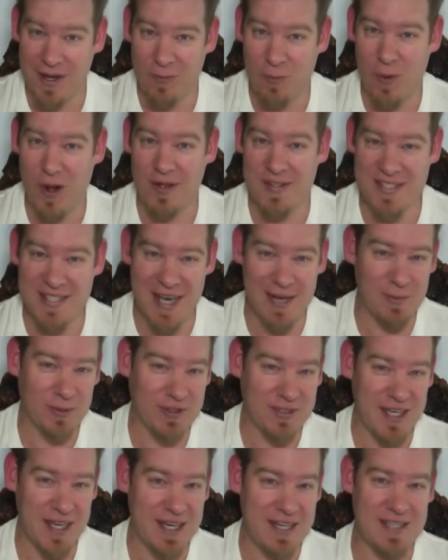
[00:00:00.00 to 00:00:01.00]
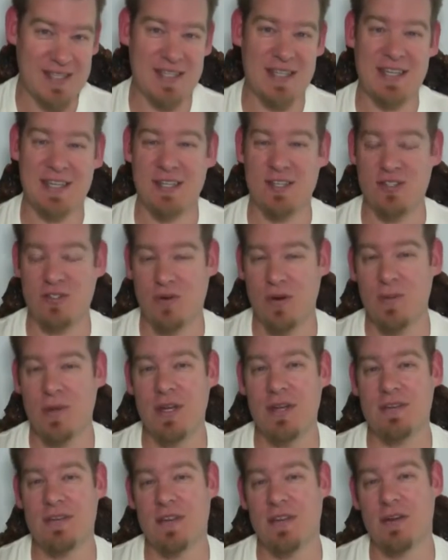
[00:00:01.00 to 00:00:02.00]
while simultaneously
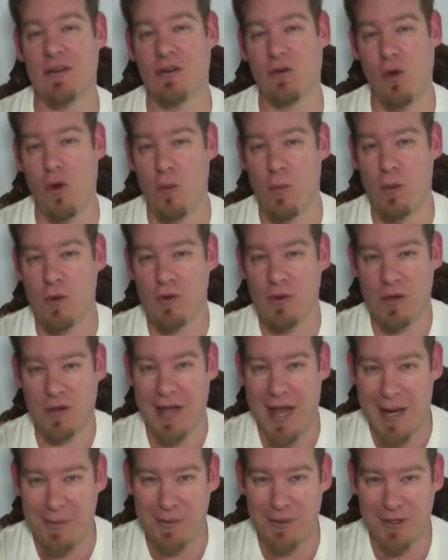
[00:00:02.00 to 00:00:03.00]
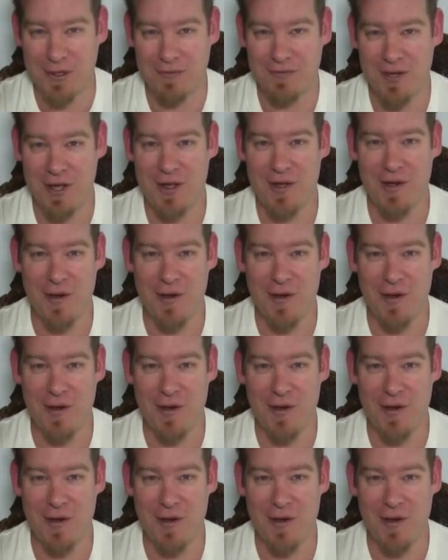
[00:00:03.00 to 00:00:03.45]
contributing to the global collaborative